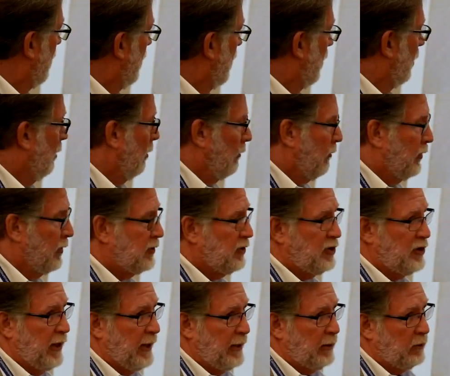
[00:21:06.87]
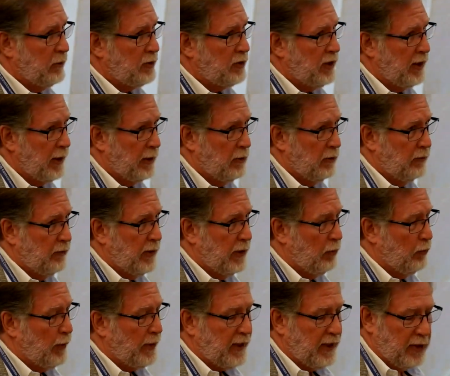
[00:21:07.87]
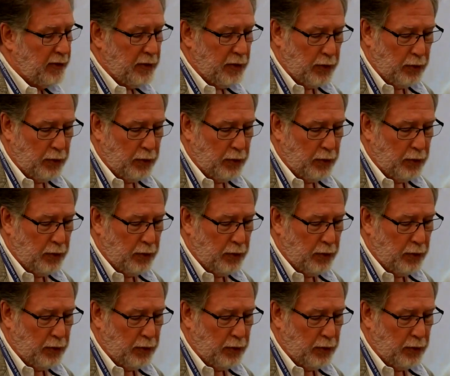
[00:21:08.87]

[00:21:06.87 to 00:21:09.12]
call the sacred channel that we can